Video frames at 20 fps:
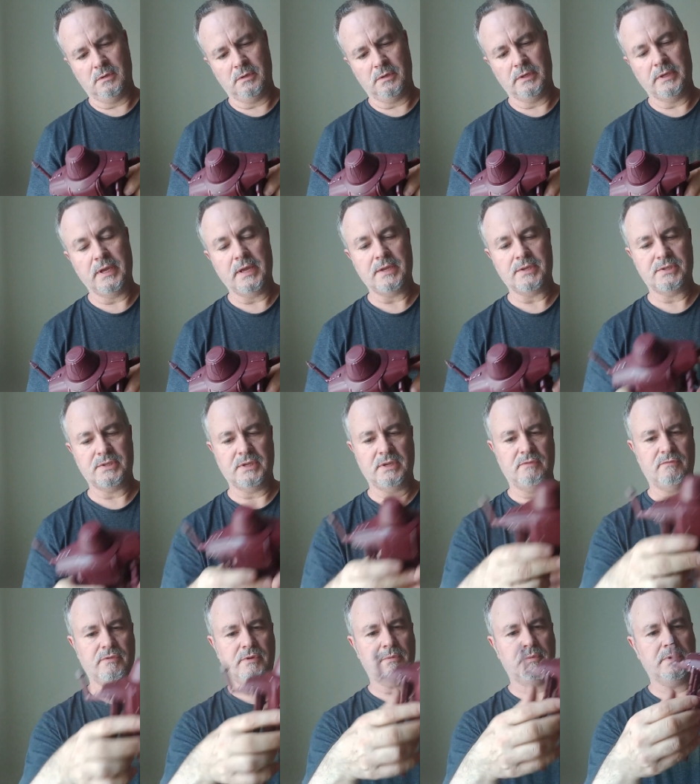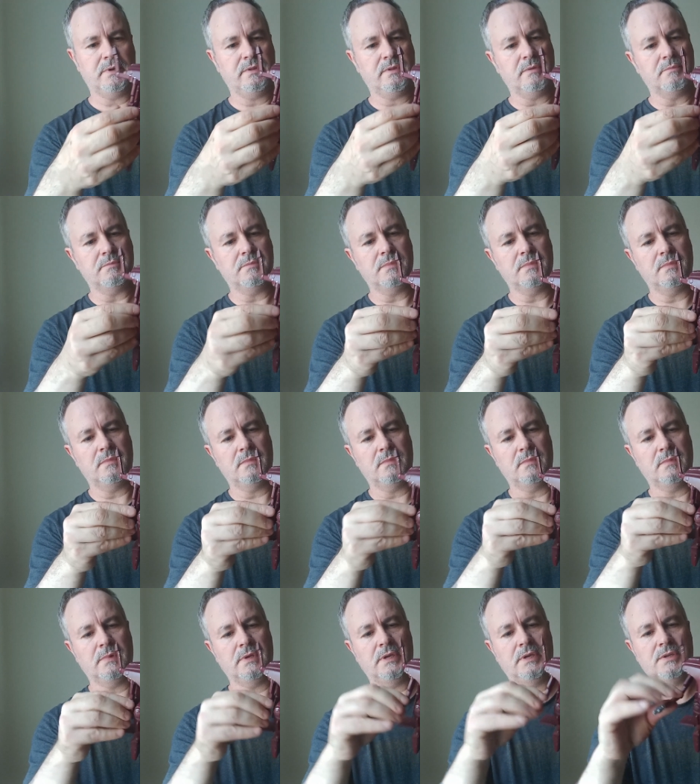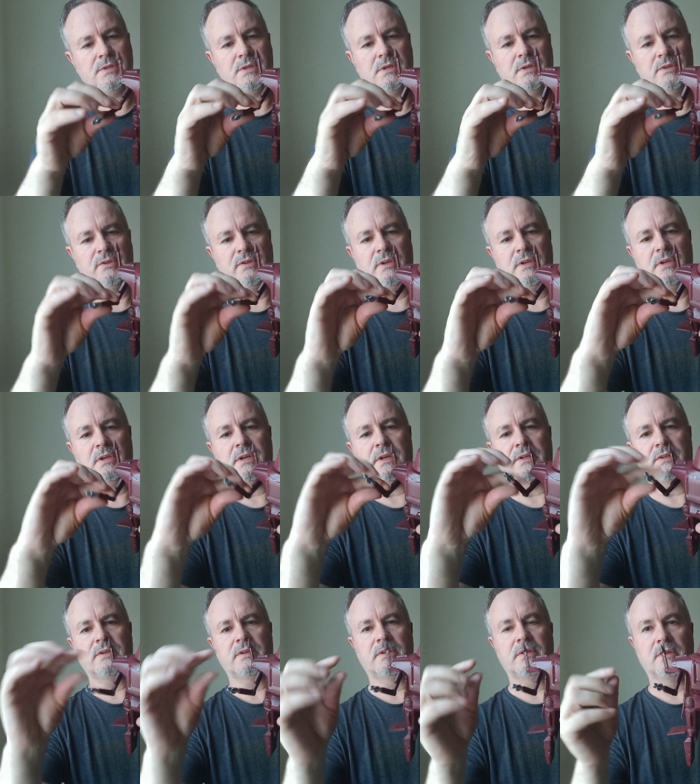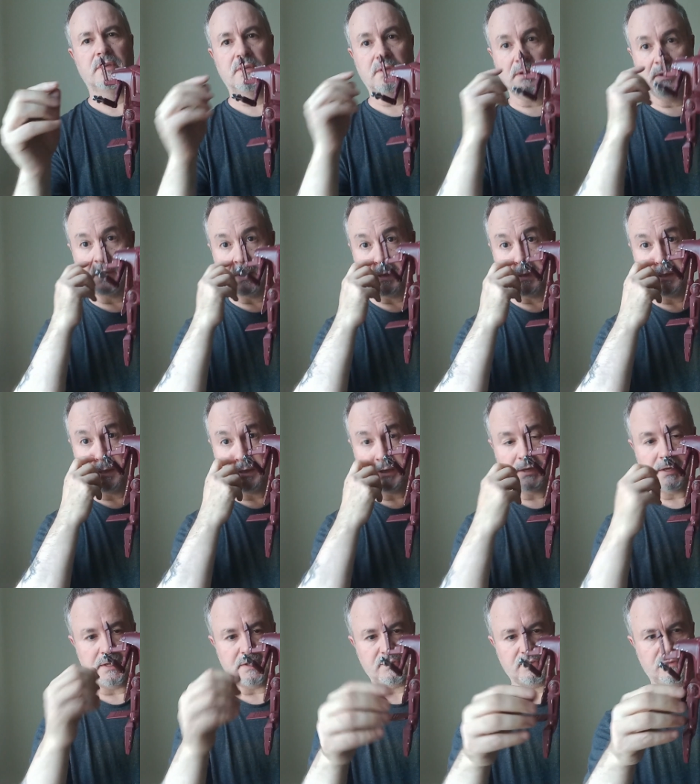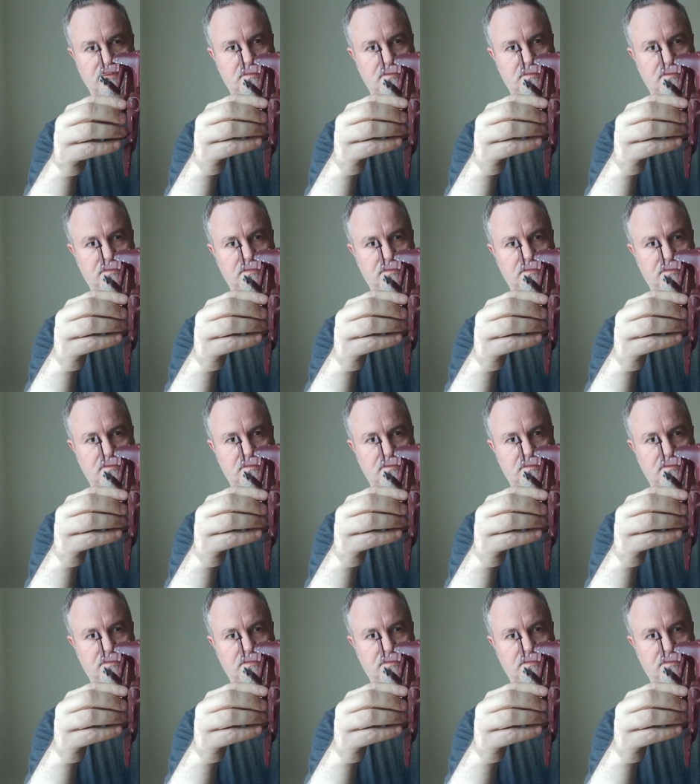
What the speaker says: Yes, every one of them is articulated. I like it.